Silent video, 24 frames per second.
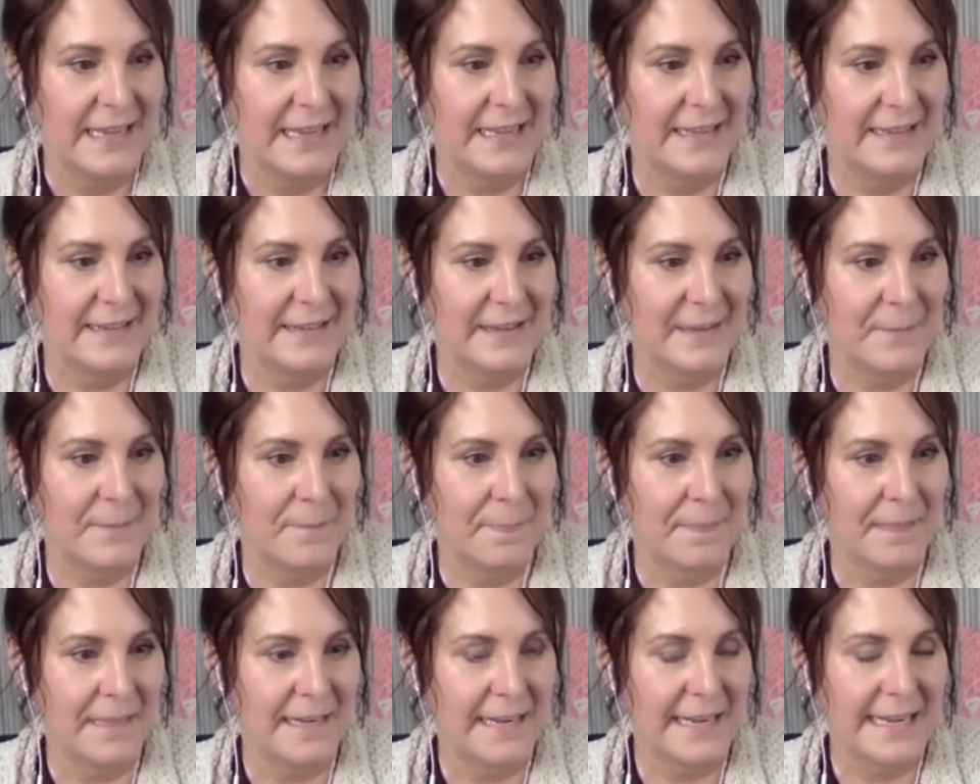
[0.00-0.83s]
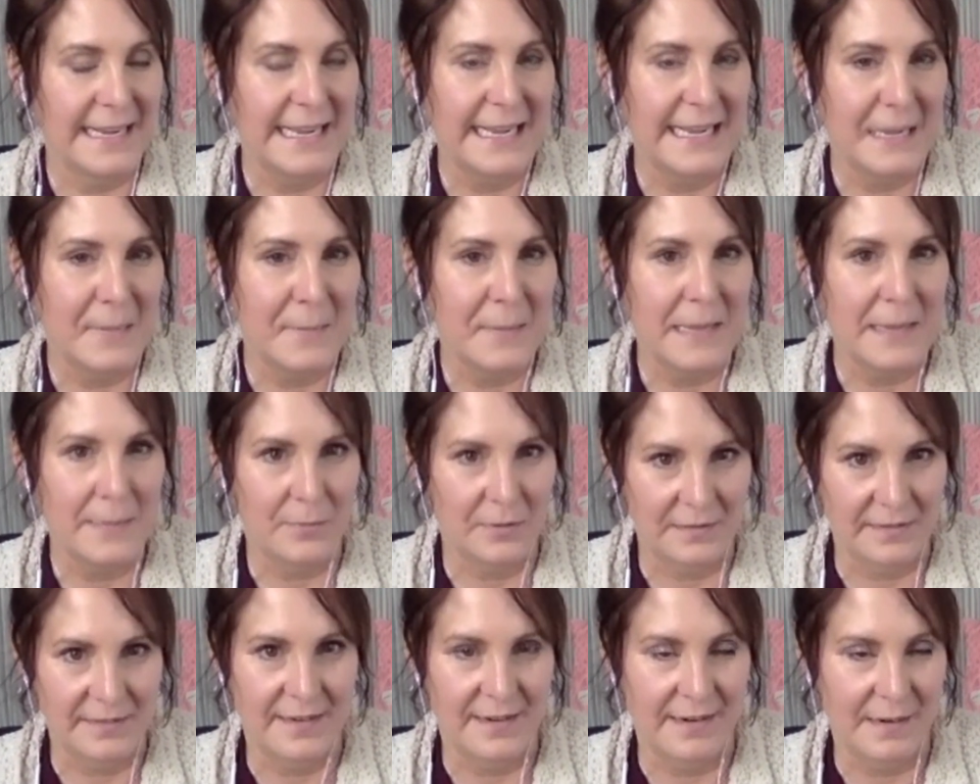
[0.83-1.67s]
And I am able
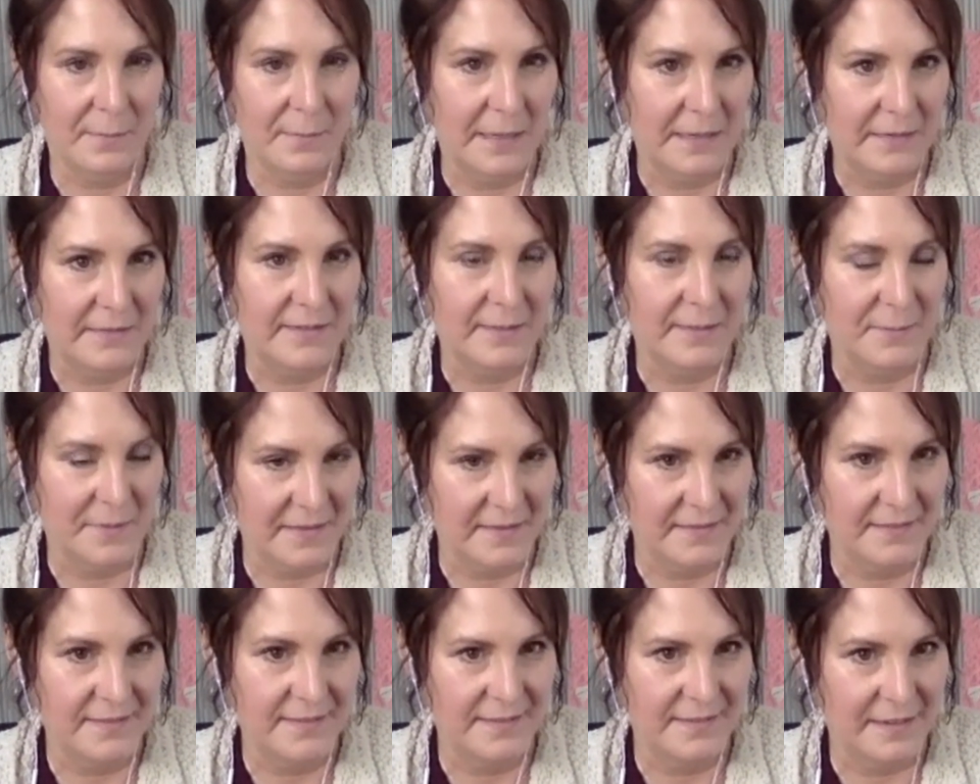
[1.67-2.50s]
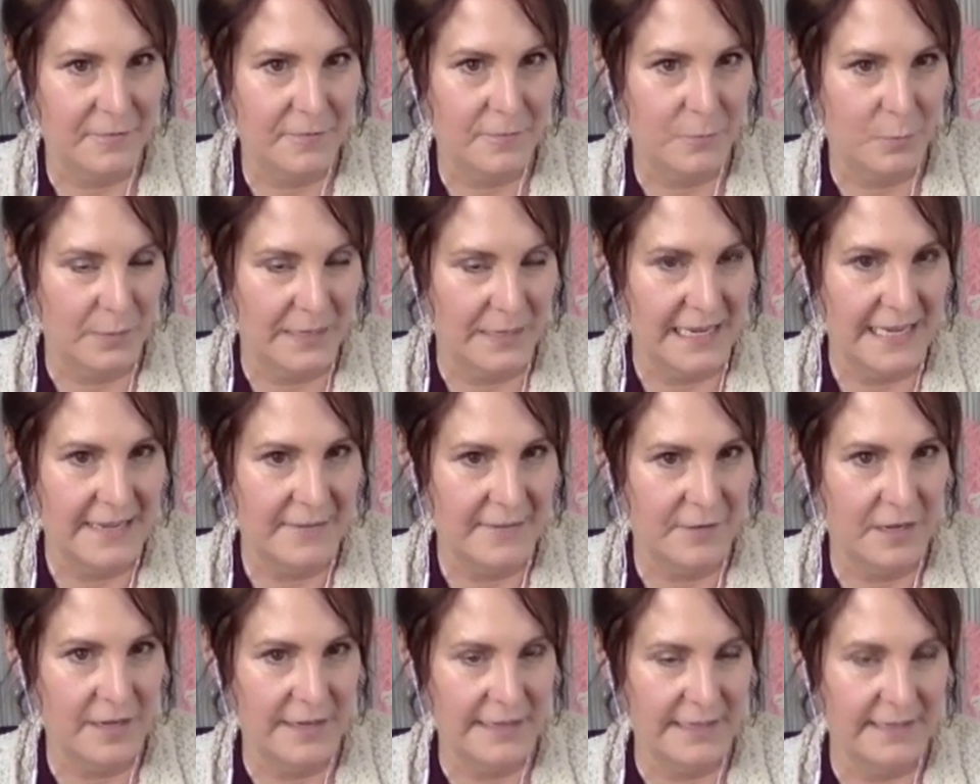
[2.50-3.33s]
to talk about some of this stuff when I have
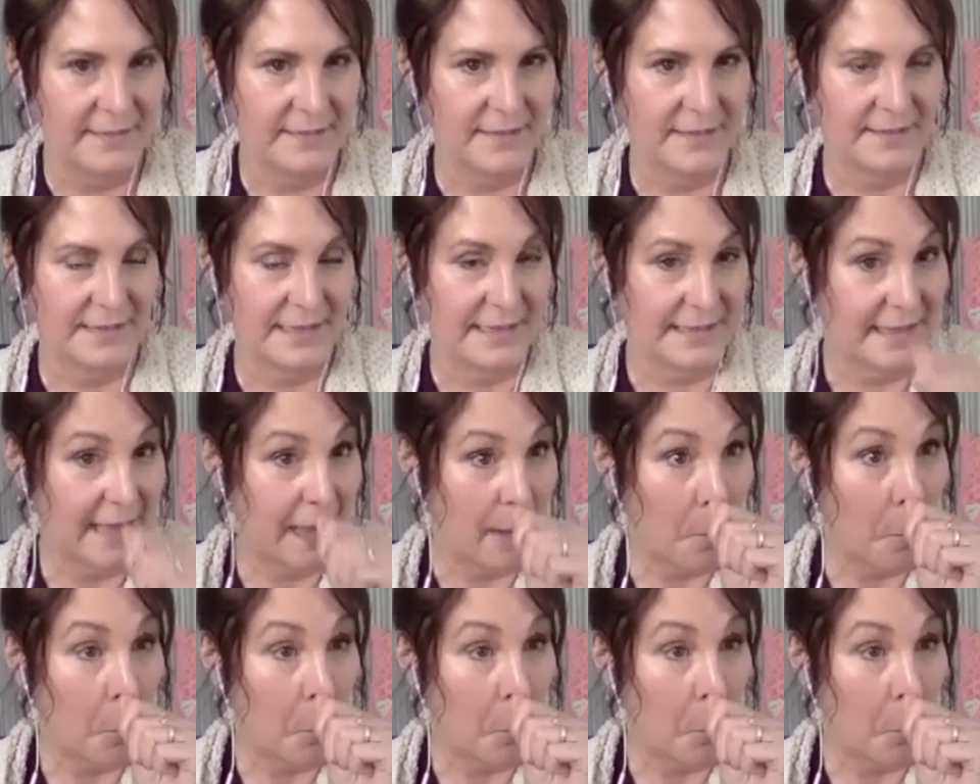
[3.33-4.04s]
audiences like that.